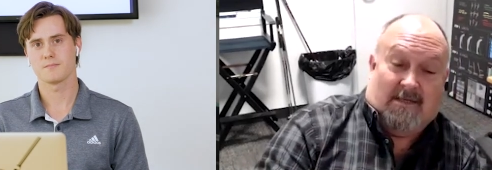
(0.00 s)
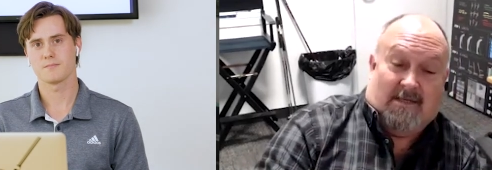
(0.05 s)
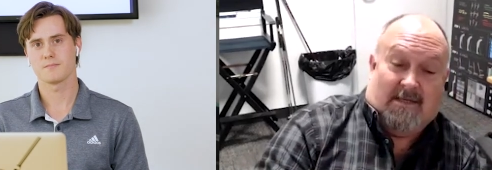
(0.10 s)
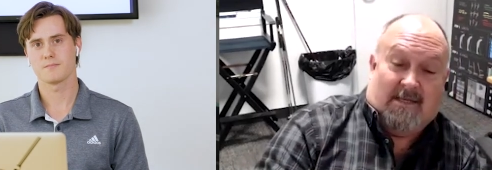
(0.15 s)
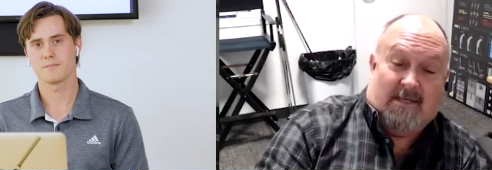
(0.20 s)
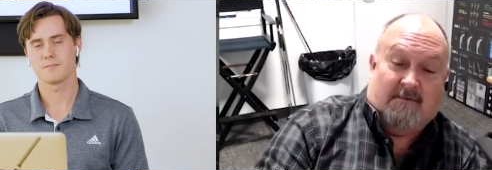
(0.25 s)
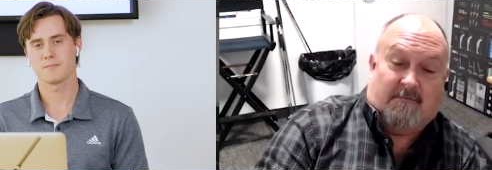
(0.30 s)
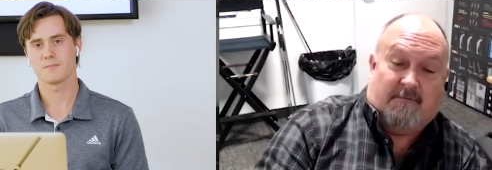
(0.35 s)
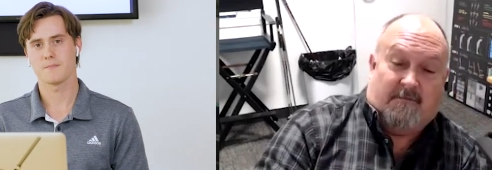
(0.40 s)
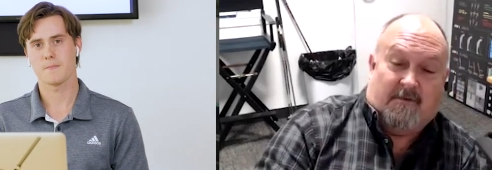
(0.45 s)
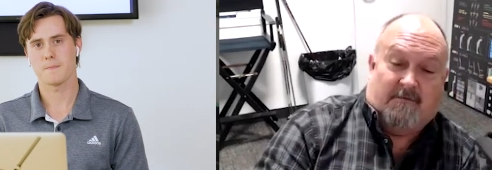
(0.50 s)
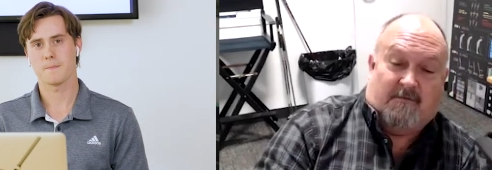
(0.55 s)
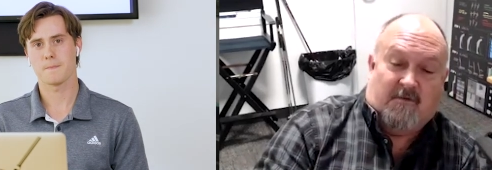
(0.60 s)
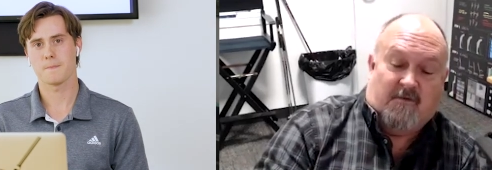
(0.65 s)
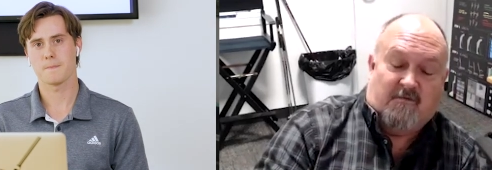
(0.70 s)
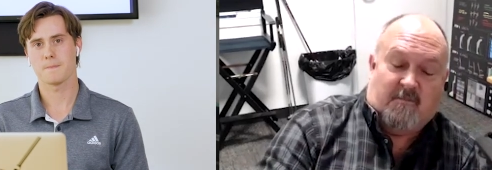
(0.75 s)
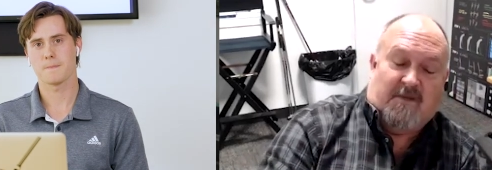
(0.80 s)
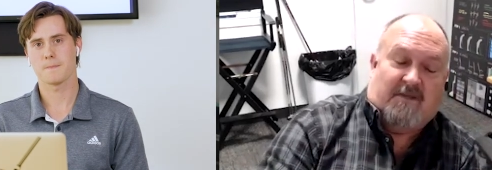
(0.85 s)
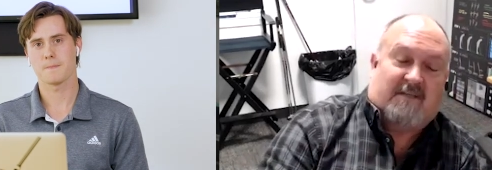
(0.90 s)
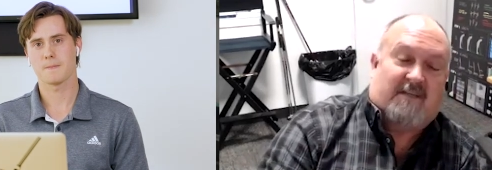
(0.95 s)
Speaker 1: if, if
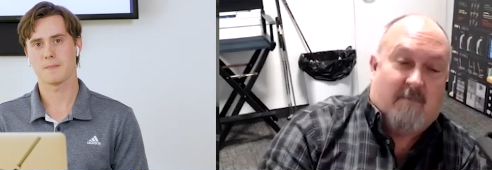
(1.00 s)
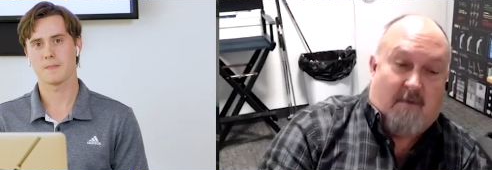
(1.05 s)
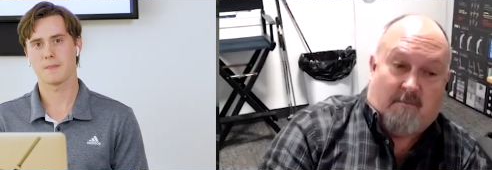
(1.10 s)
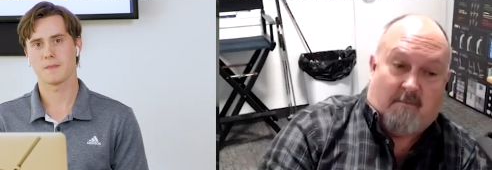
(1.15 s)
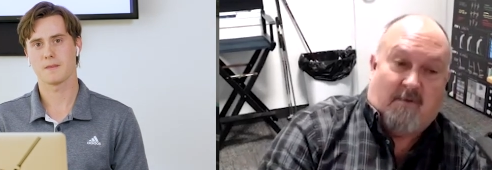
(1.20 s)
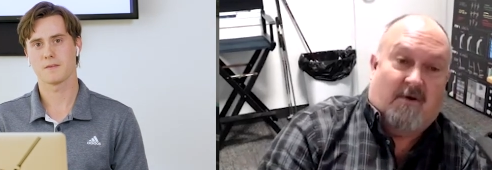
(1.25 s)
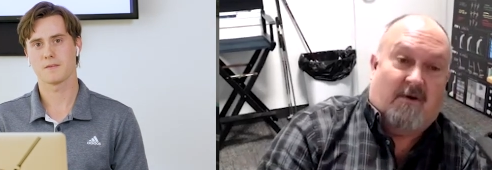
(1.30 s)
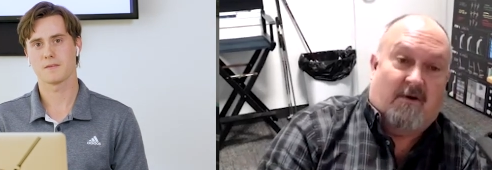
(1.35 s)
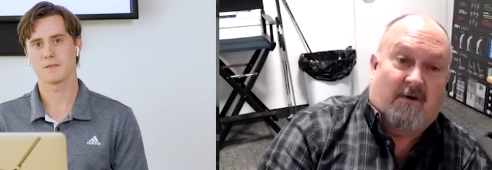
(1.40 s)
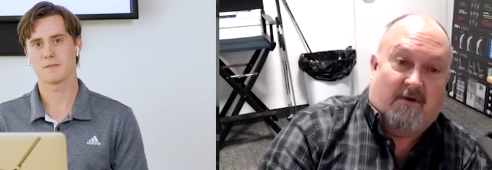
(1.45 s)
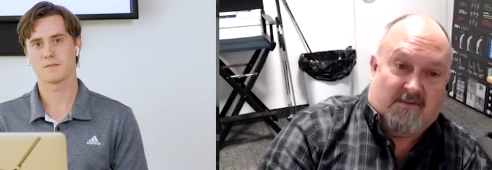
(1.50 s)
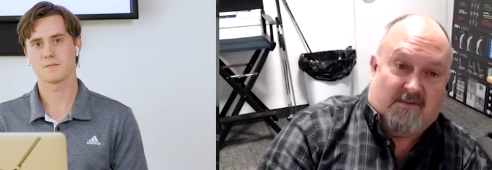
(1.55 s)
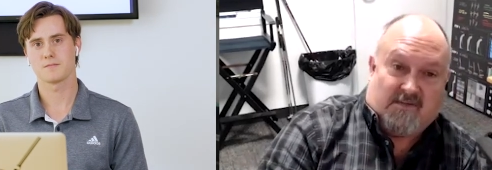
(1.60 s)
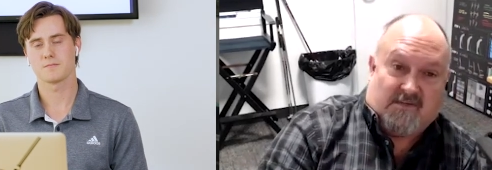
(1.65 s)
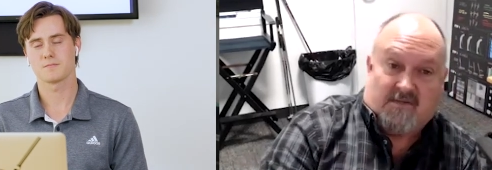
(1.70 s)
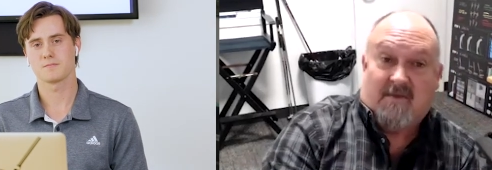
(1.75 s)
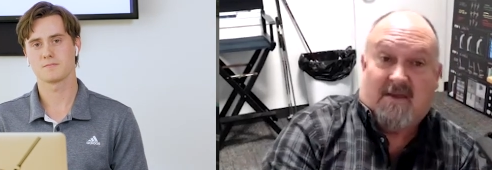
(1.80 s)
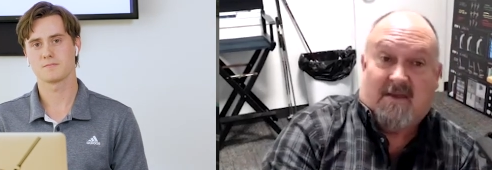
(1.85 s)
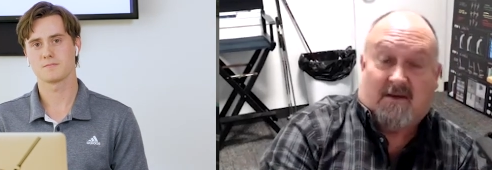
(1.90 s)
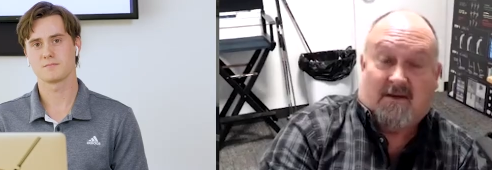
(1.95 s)
you've picked up a putter and it says
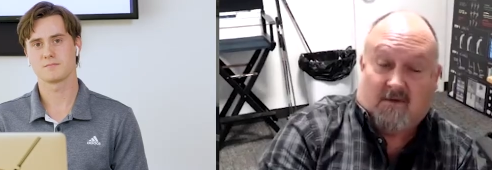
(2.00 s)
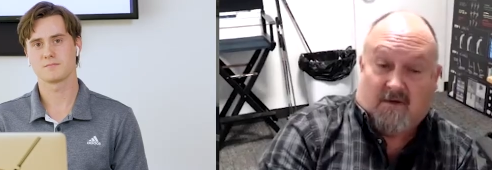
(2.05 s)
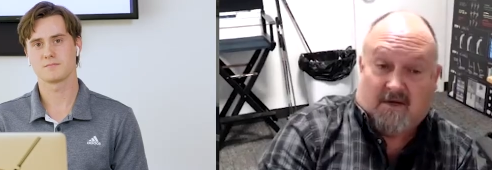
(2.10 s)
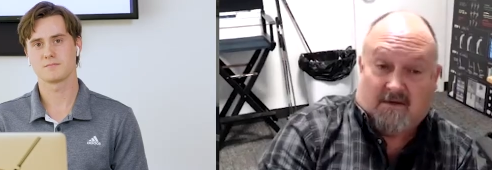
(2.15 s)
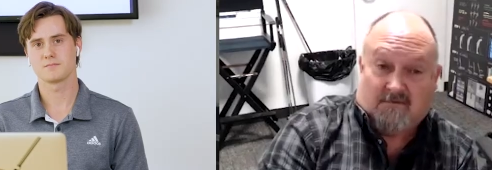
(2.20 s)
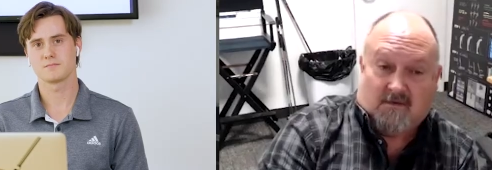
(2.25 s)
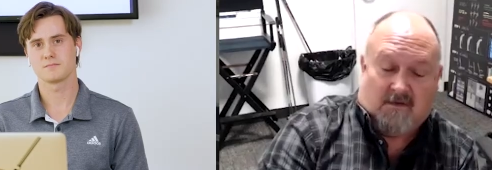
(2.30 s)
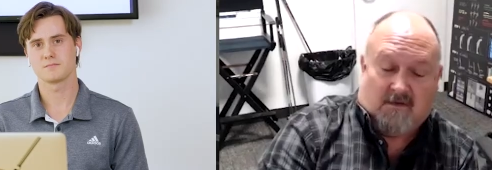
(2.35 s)
MannKrafted